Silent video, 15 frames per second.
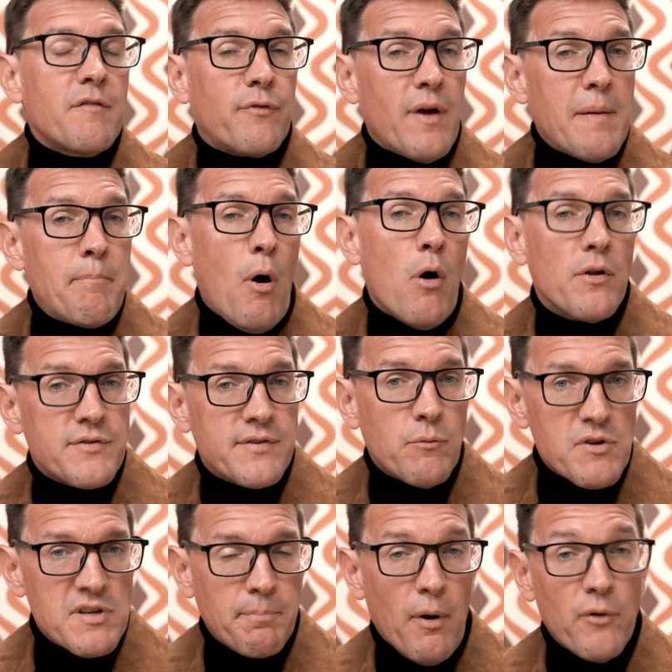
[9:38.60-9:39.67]
for a policy
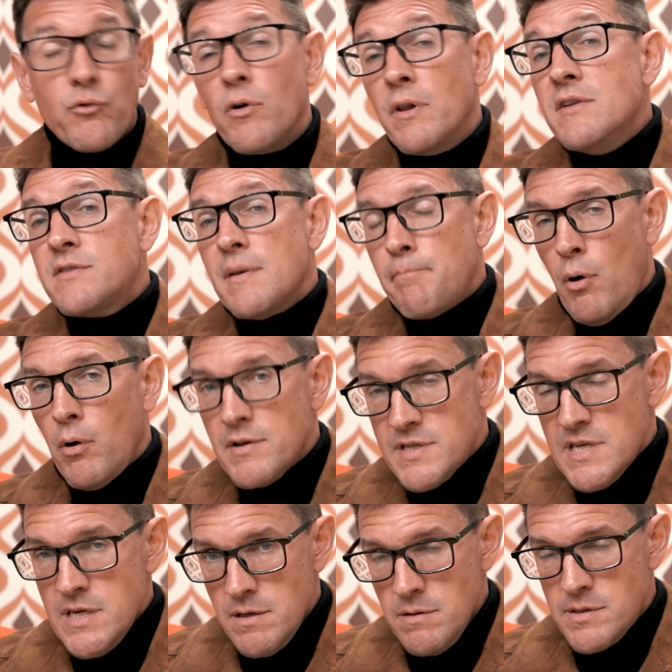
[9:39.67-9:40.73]
response, or at least a
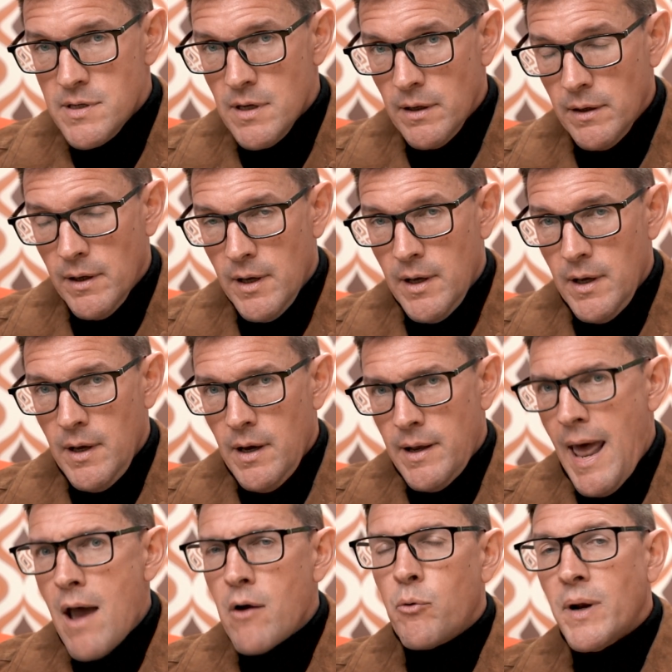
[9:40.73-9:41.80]
policy U-turn.
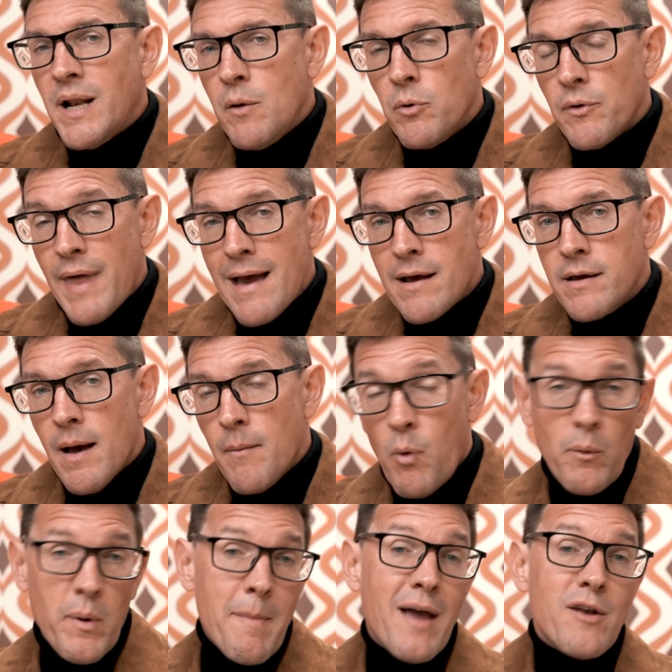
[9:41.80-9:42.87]
And how quickly will that come?
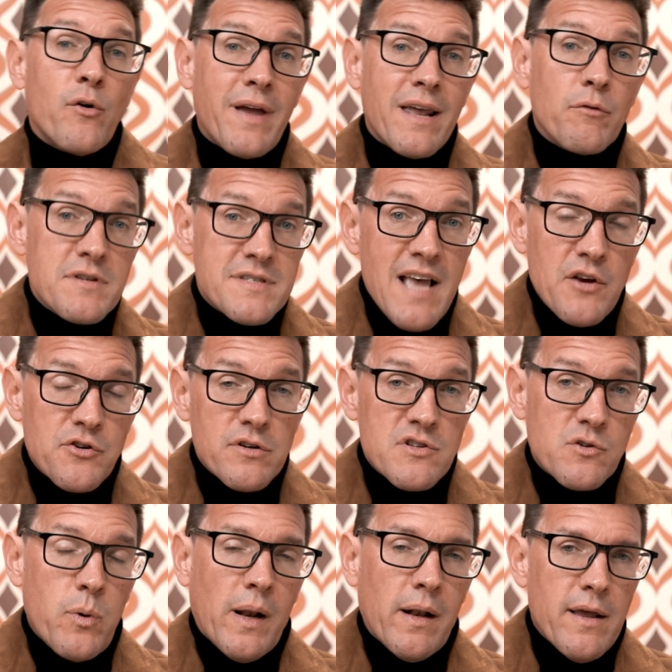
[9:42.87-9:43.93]
Well, we might not get a recession as
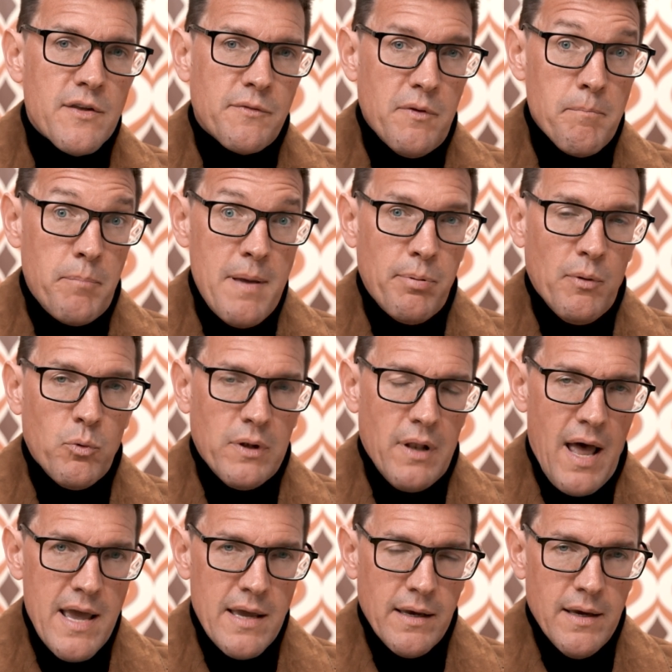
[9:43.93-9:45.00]
quickly as some people would
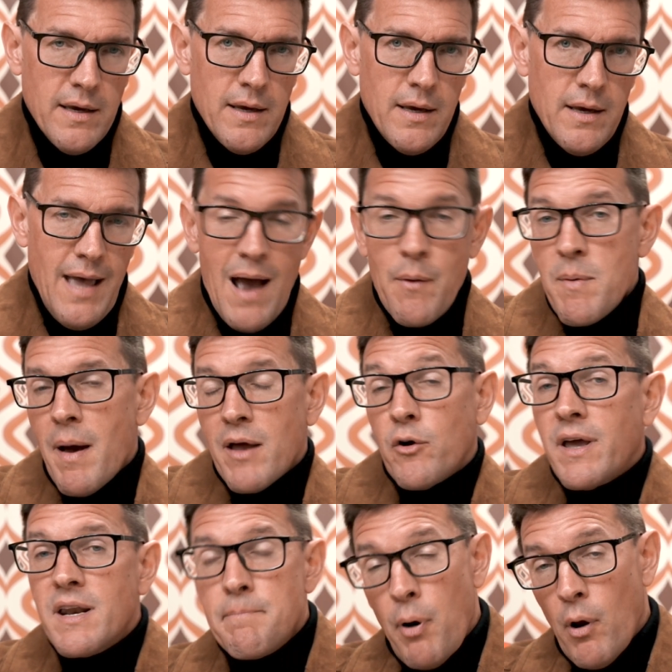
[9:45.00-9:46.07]
like, and we might
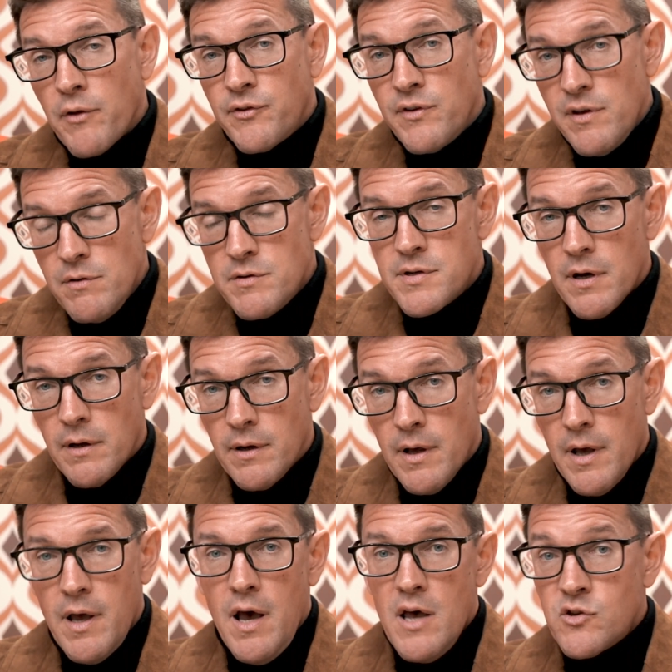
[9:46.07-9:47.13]
not get a policy U-turn
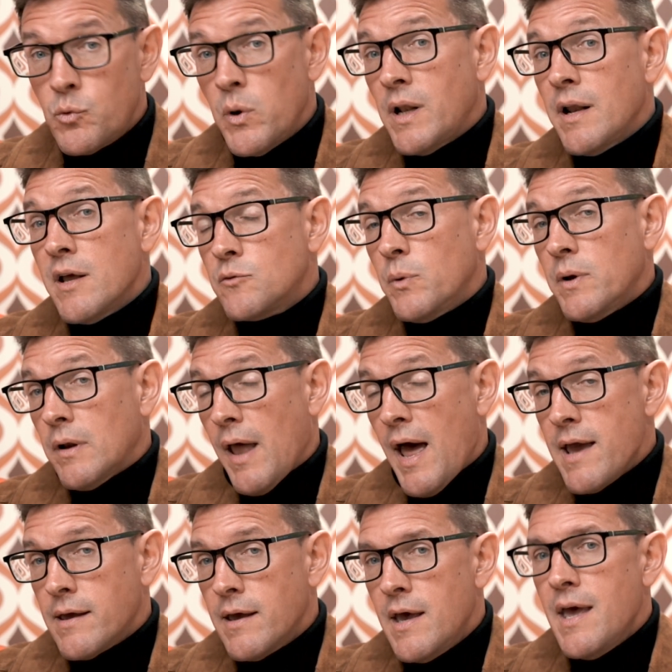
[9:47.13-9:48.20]
as quickly as we'd
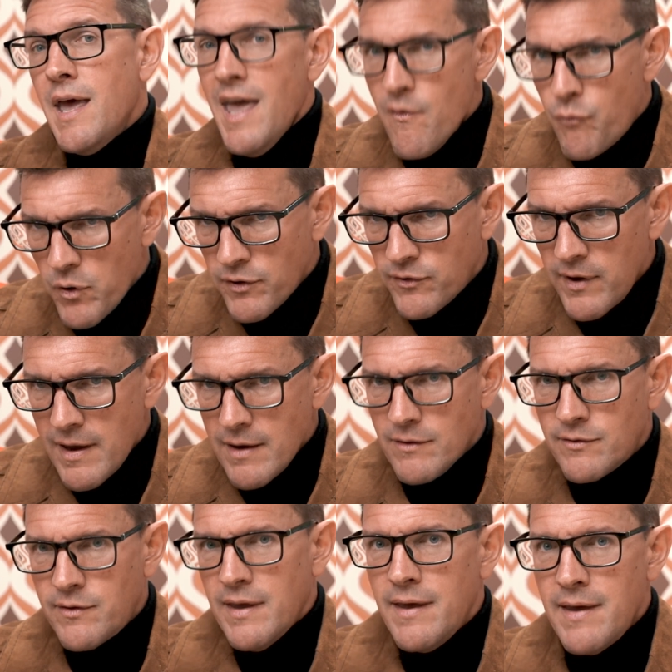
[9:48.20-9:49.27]
like if we're seeing
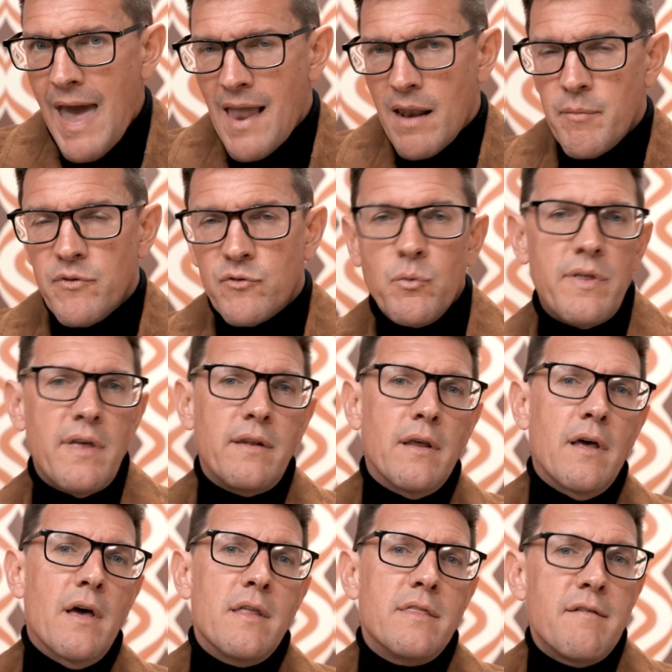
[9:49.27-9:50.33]
sticky elements within
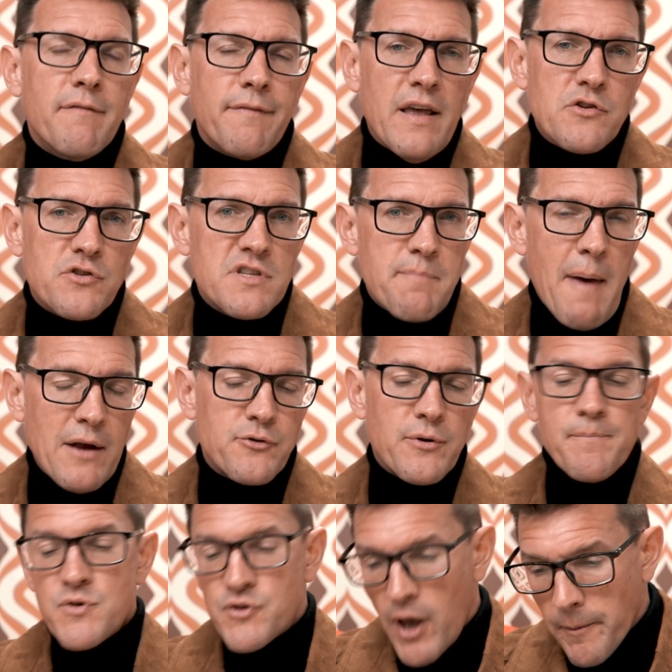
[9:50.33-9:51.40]
the inflation
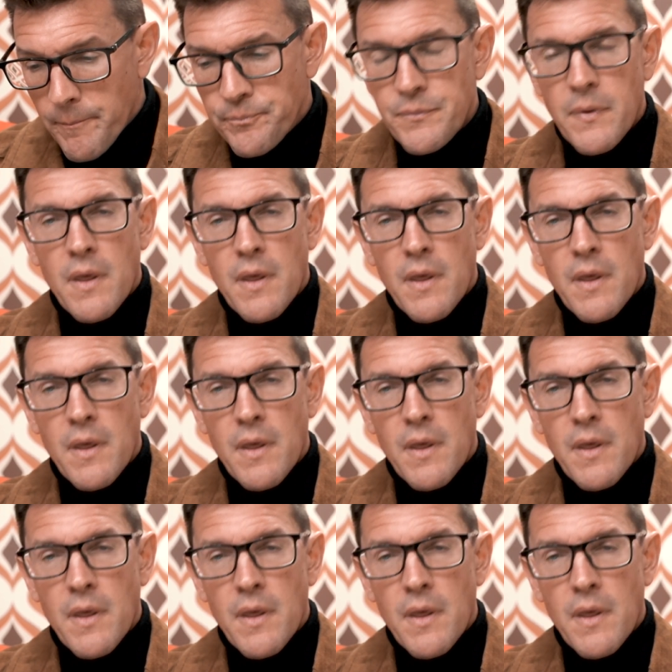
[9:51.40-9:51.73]
spectrum. So